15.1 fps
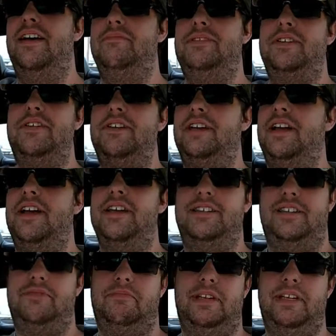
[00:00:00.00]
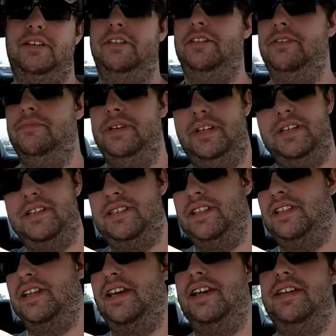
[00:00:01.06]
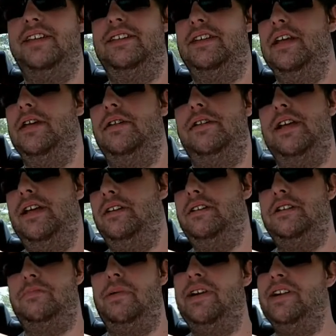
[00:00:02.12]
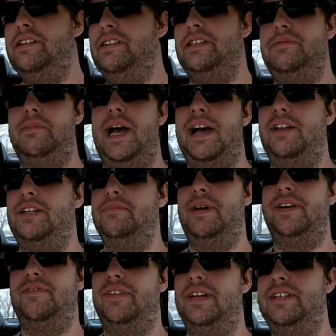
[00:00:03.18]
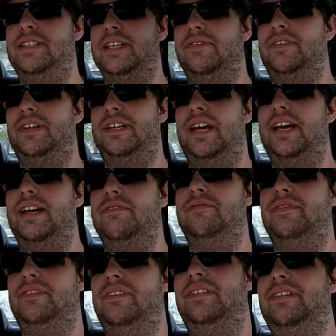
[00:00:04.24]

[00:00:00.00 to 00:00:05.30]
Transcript: I'm sorry guys, I'm giggling because of that. It just brings a smile to my face every time.